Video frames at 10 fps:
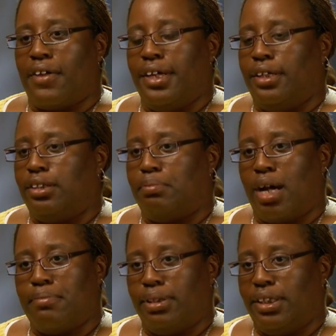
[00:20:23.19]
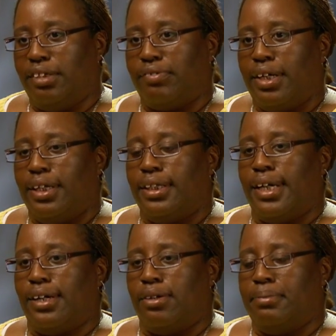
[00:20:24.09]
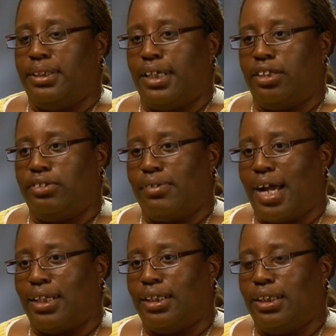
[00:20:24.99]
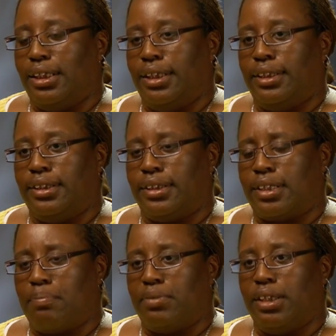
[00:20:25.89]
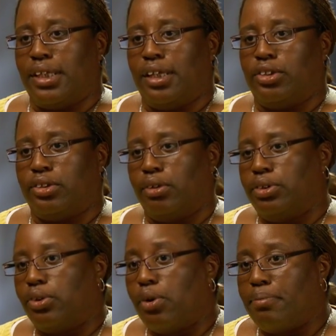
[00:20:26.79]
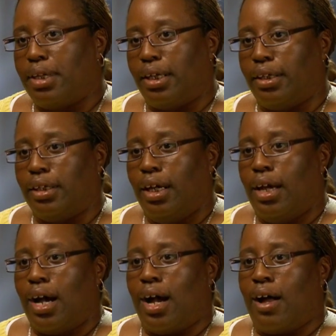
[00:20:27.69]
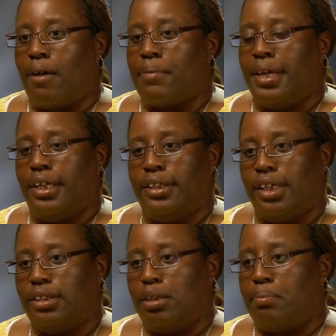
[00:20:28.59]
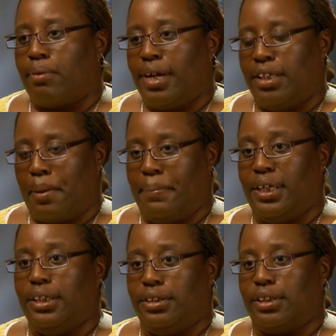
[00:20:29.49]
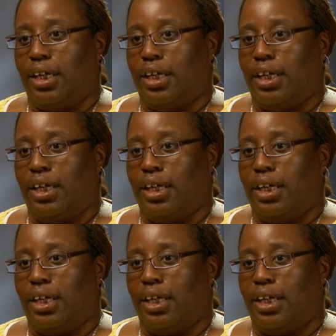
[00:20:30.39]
It is my belief that homosexuality is something that is so tormenting, and it doesn't bring the peace.